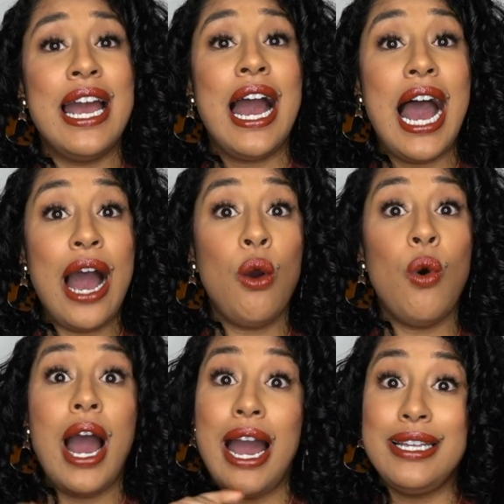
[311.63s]
how
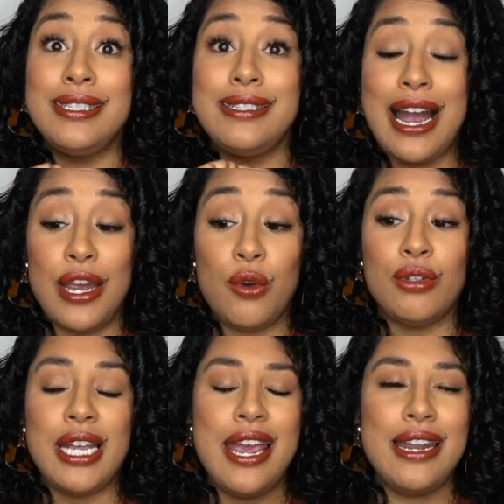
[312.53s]
I
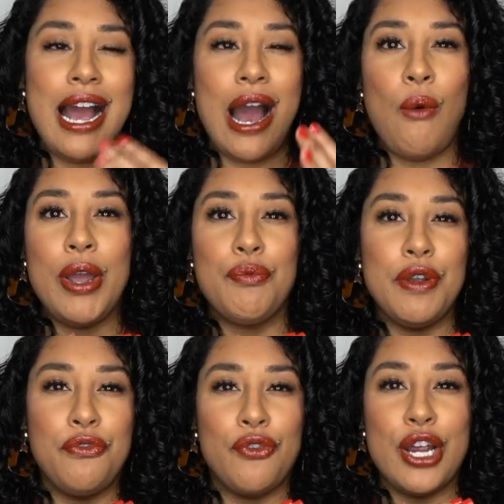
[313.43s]
styled and how I
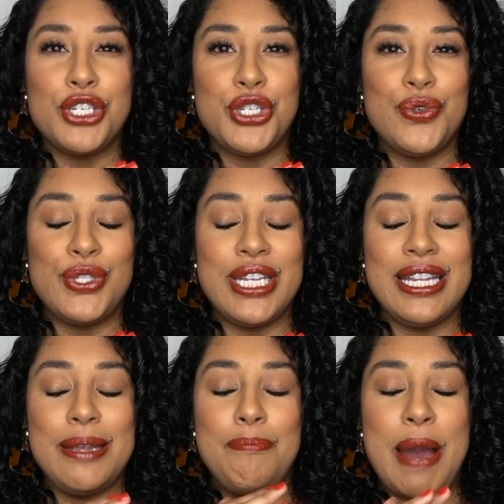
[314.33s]
refreshed using
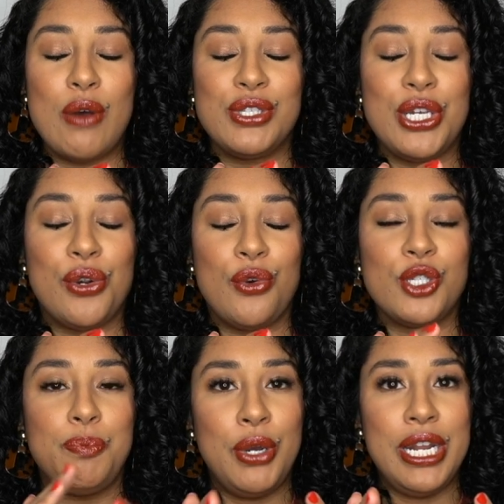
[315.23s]
the Bouncy Curls
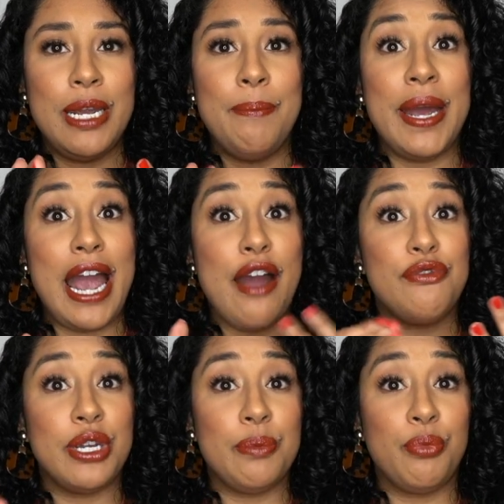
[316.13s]
pudding by
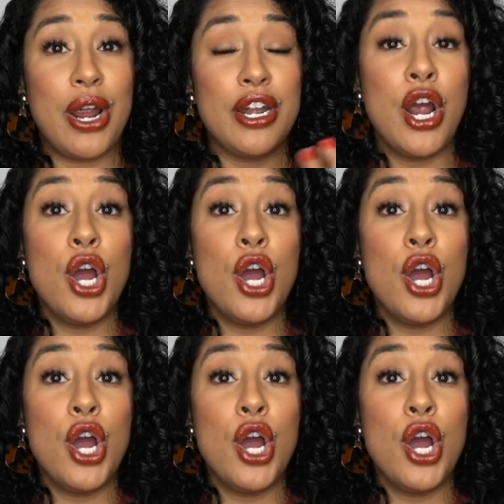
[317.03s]
African Pride